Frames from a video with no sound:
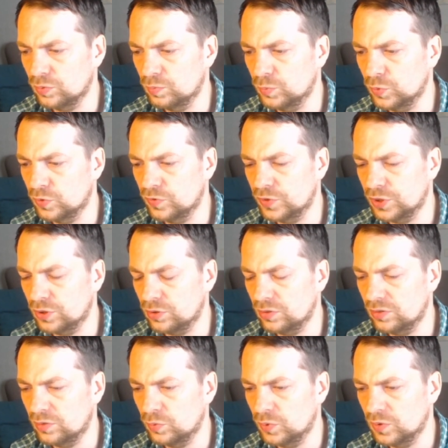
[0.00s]
moves
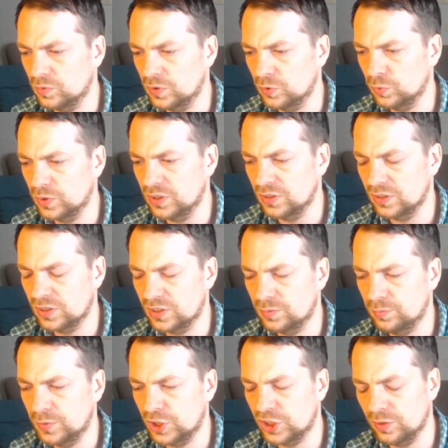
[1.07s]
we will win this
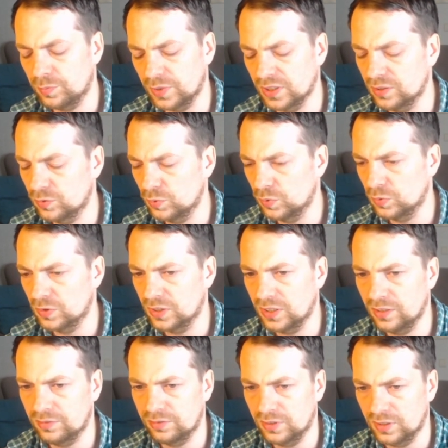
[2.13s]
bishop and we will
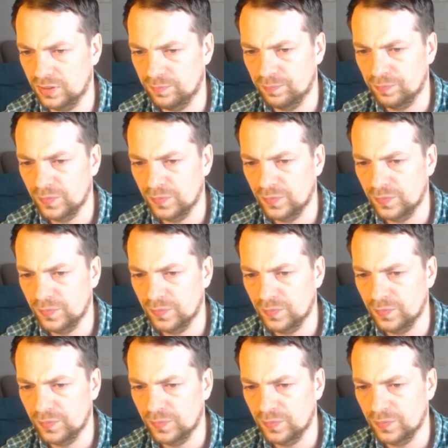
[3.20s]
have a